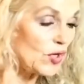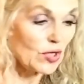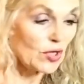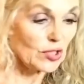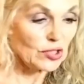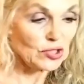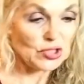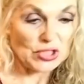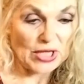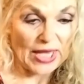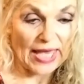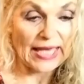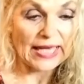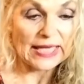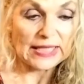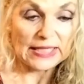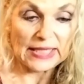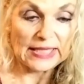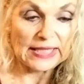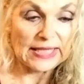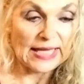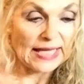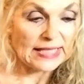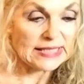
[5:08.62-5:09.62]
could check it
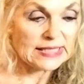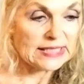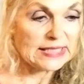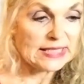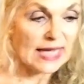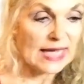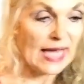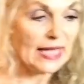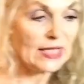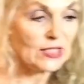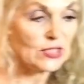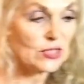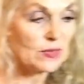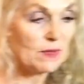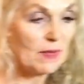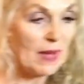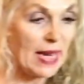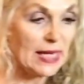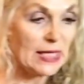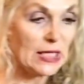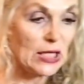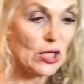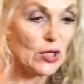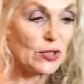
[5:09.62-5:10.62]
at that stage
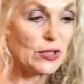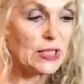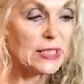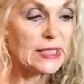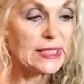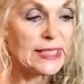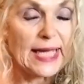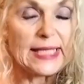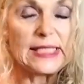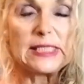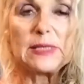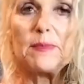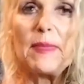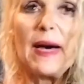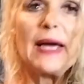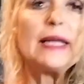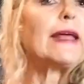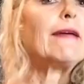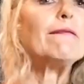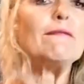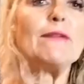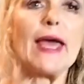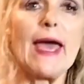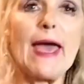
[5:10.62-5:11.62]
depending on your taste
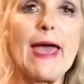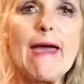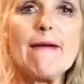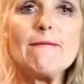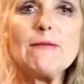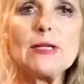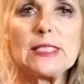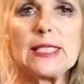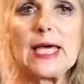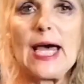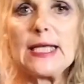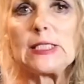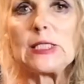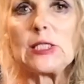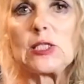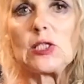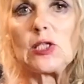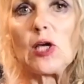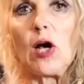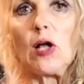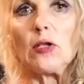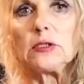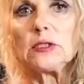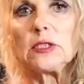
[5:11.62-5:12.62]
bud. If you ever taste
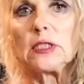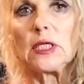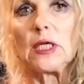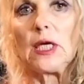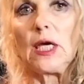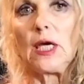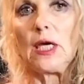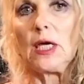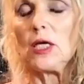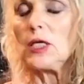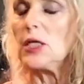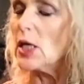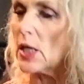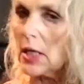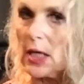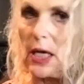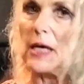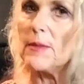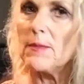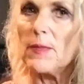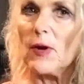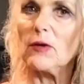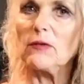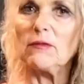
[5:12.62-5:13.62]
salt, you
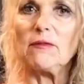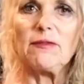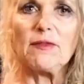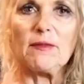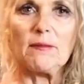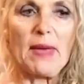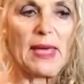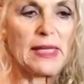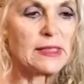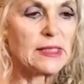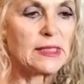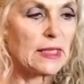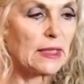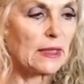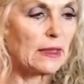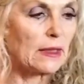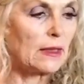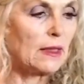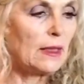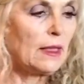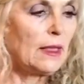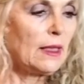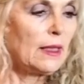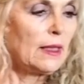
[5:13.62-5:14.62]
keep on fermenting.
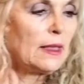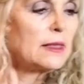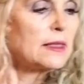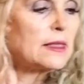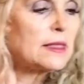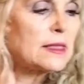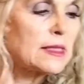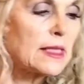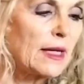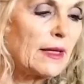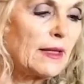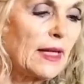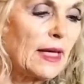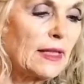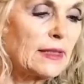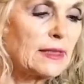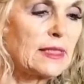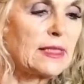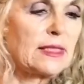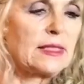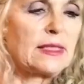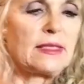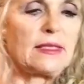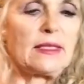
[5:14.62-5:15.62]
So
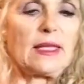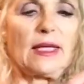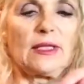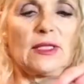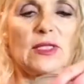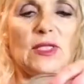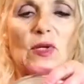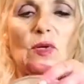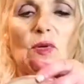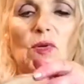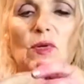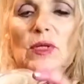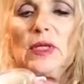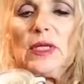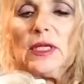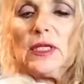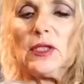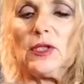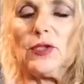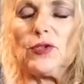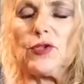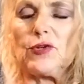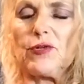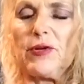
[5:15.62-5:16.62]
that's a good
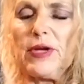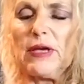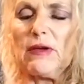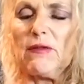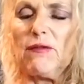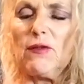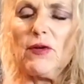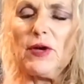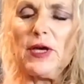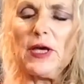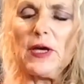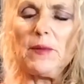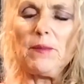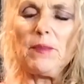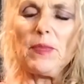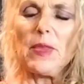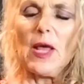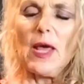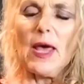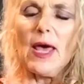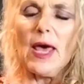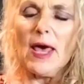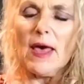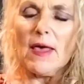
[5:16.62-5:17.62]
little trick for you.
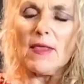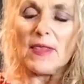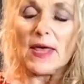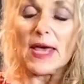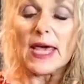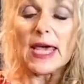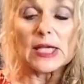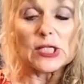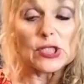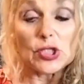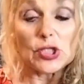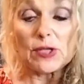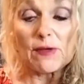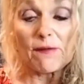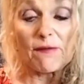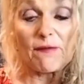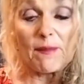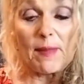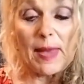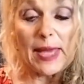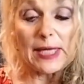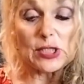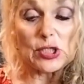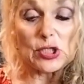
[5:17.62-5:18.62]
The
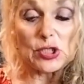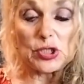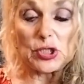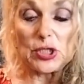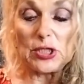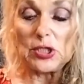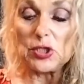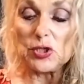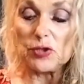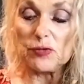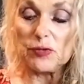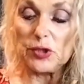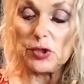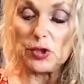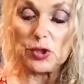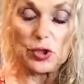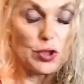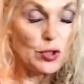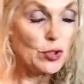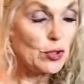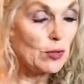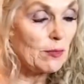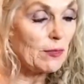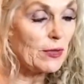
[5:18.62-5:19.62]
fermented ginger and
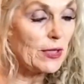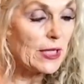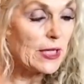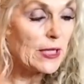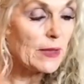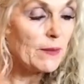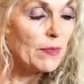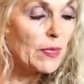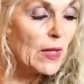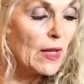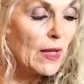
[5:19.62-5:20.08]
turmeric,